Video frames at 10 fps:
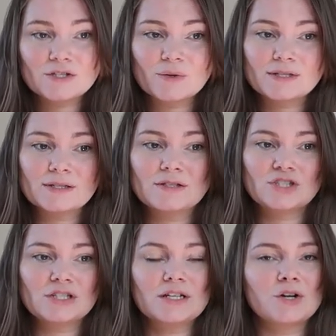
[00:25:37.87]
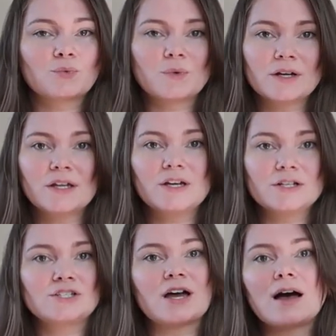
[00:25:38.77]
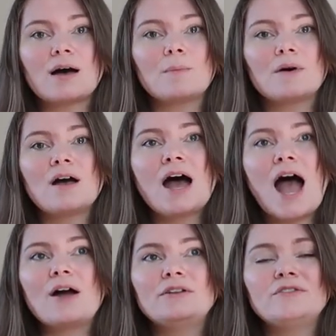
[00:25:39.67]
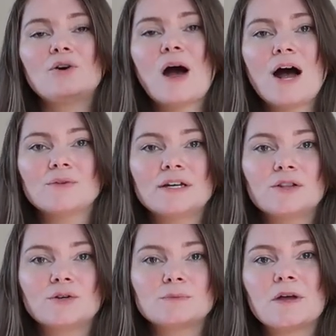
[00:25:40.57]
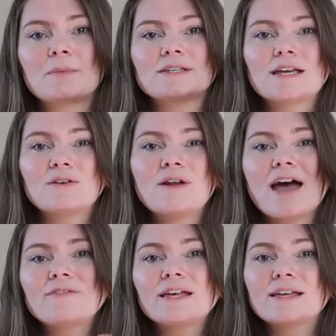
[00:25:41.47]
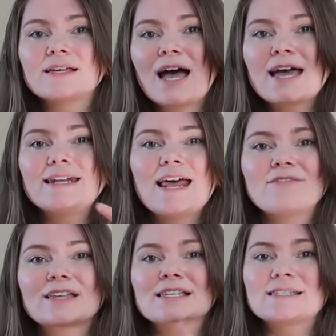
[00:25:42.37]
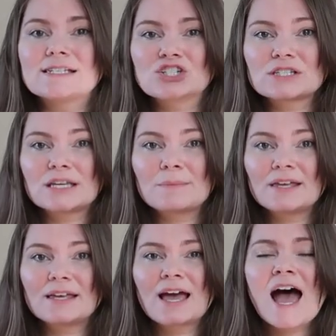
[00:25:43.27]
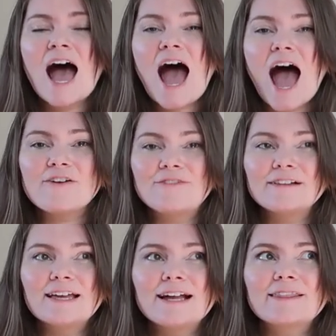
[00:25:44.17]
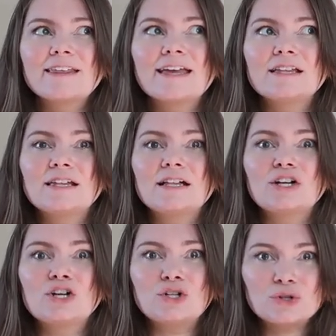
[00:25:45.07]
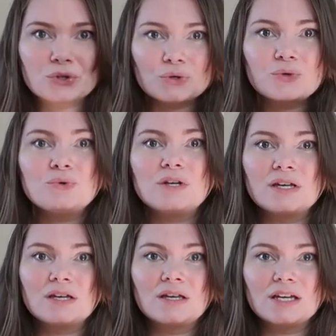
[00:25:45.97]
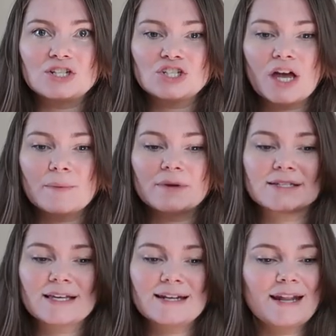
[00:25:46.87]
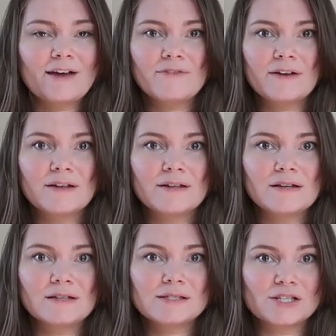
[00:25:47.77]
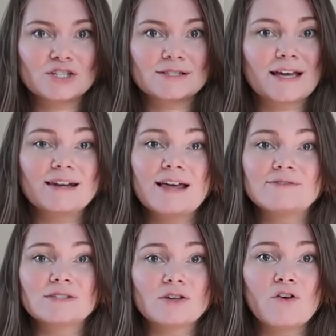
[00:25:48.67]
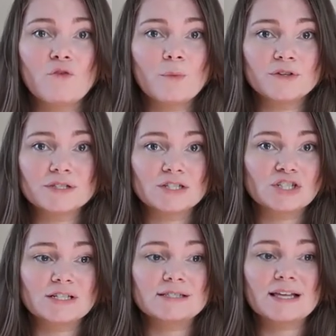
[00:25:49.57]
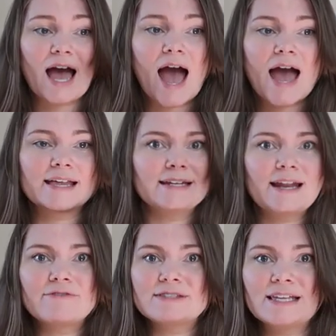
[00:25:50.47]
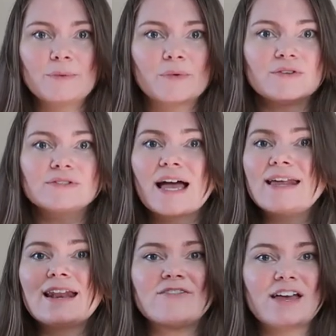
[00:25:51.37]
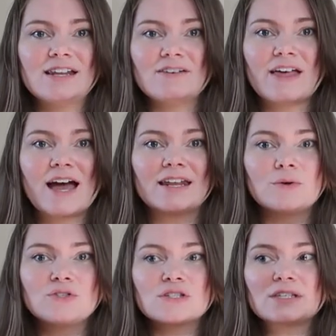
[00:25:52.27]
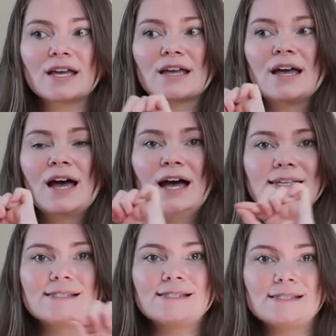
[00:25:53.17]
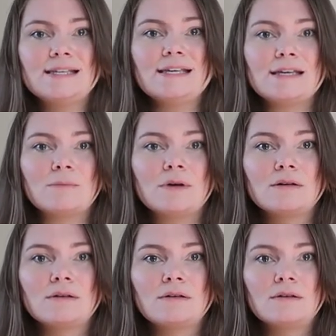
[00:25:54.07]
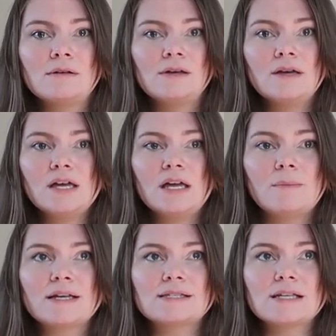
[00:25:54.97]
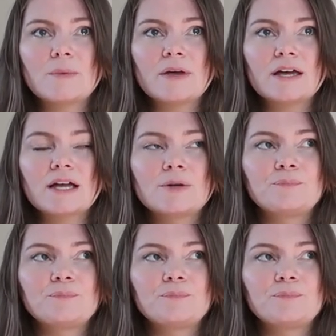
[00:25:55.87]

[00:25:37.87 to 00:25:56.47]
So she did a really good job. I don't even know how they closed me up because I don't have like, I didn't have like stitches in me. I feel like they glued it shut because I didn't have stitches. I didn't have dissolvable stitches. I didn't have staples. I didn't have any of that. It was just like a seam in my stomach.